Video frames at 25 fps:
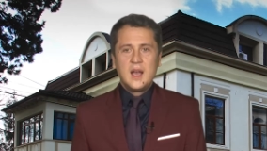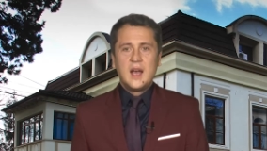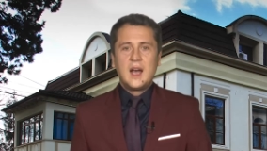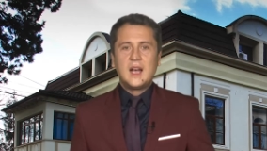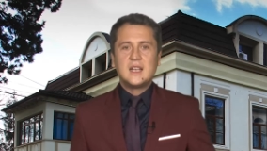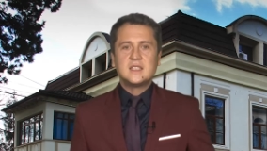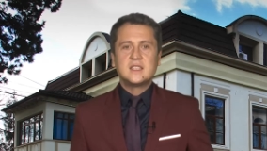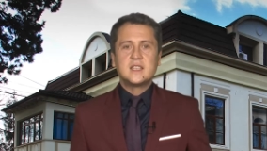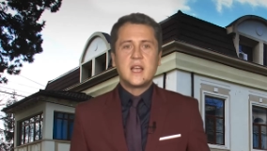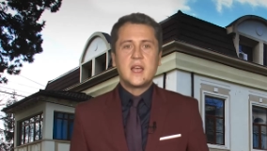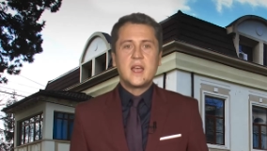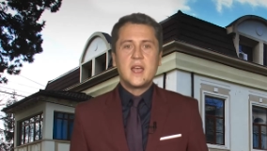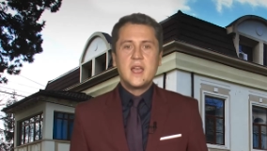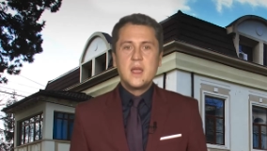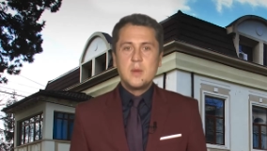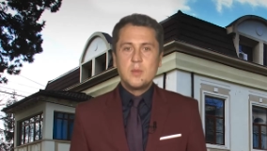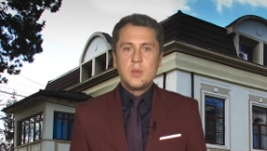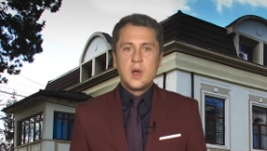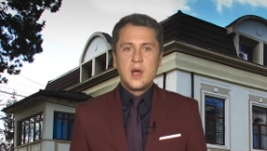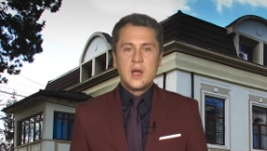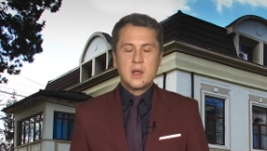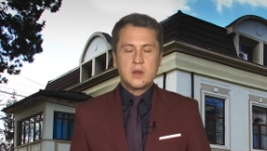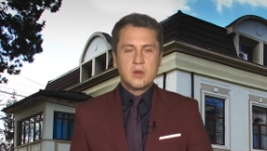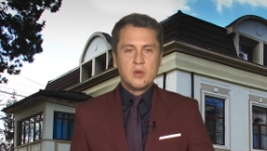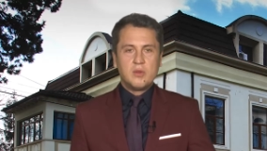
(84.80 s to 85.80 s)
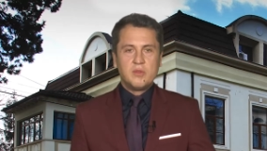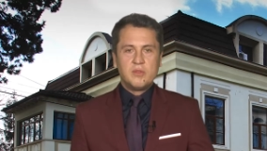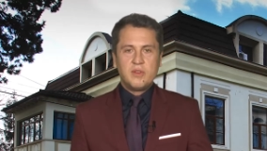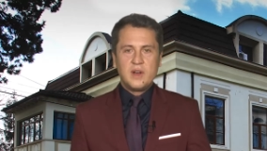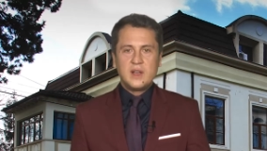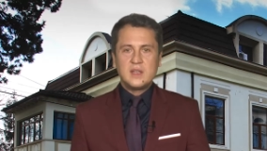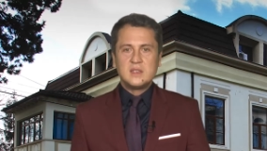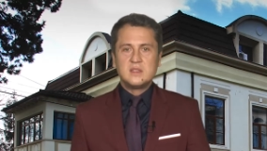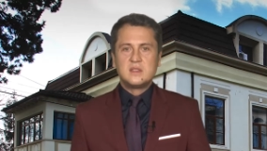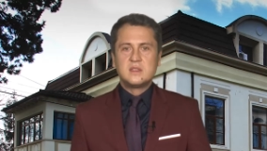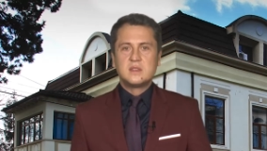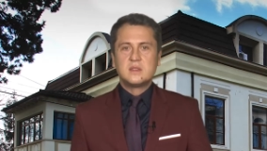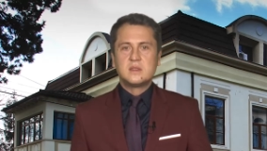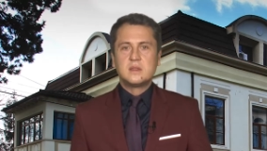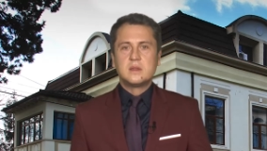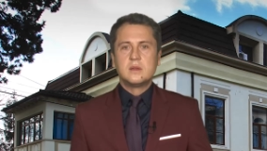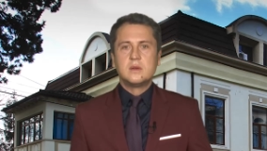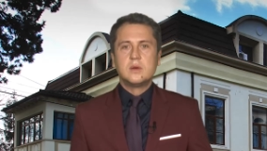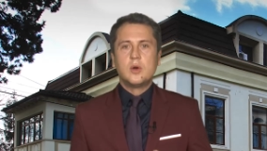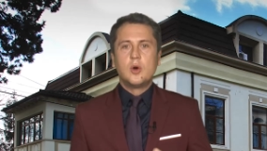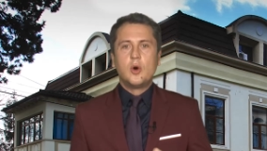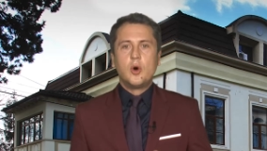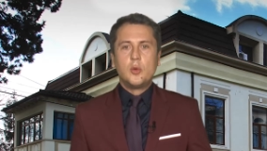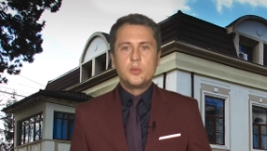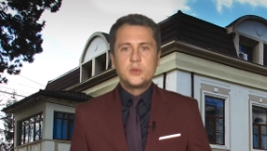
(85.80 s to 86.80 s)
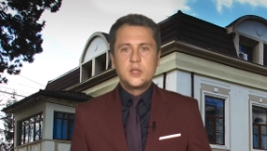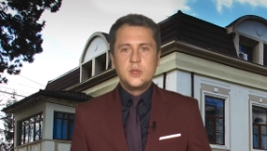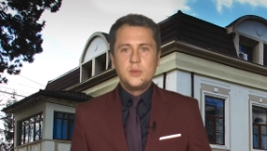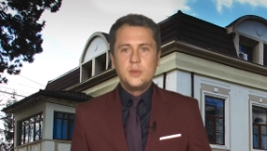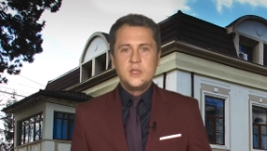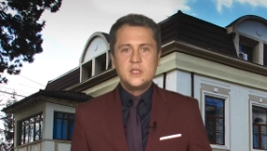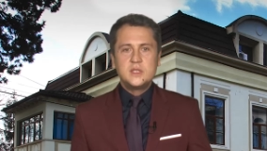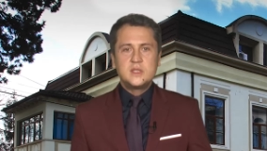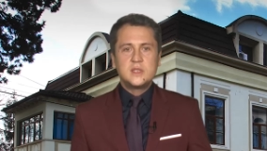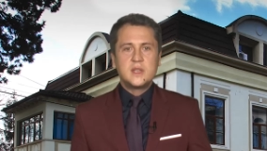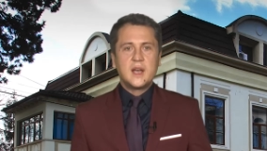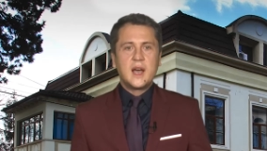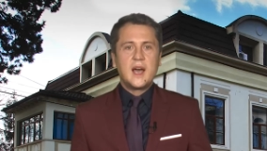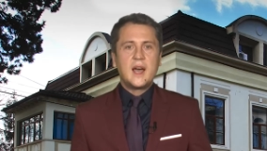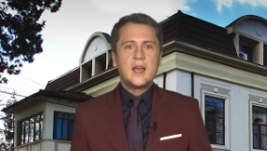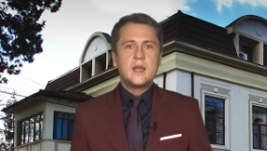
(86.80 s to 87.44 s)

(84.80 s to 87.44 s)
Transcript: as I am a convinced optimist,